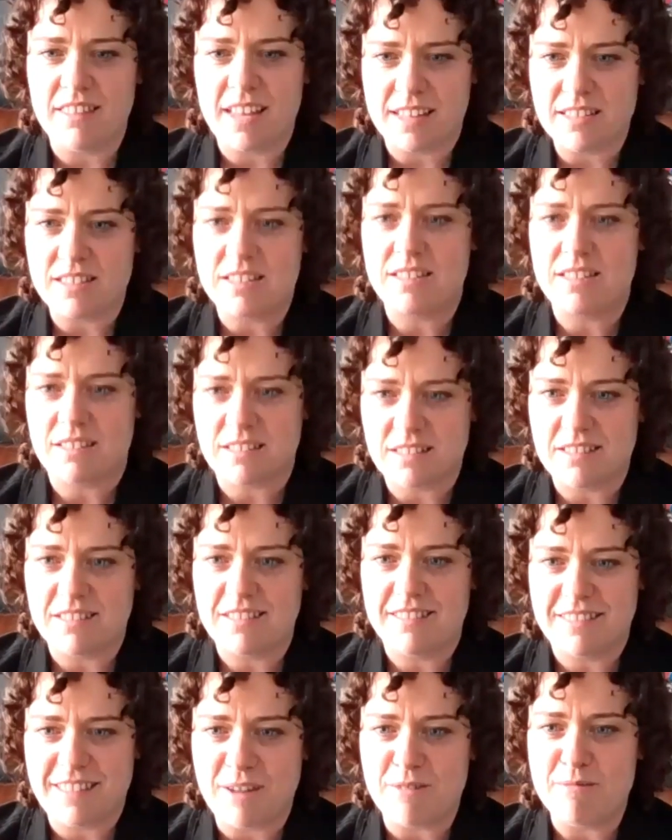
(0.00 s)
it, that
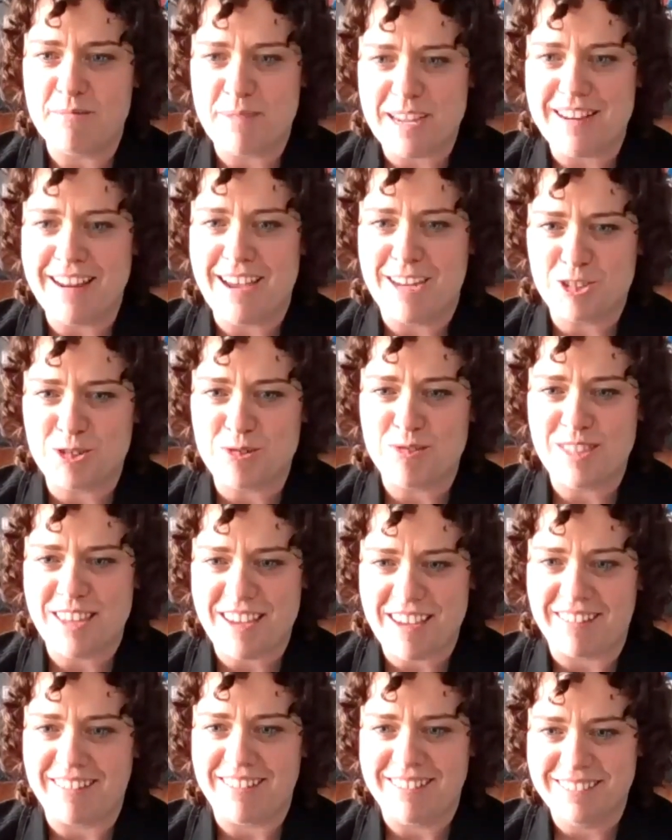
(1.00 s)
would be a natural
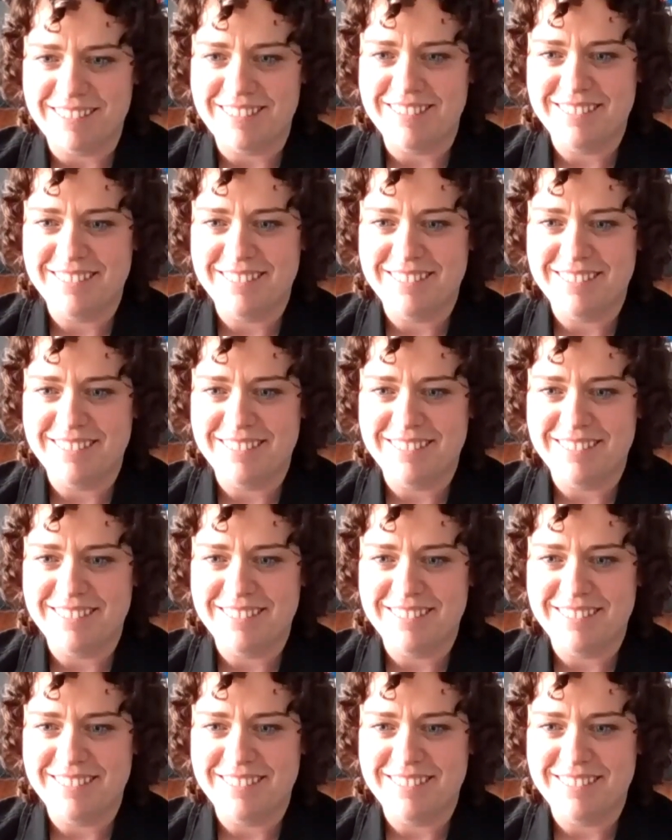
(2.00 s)
thing.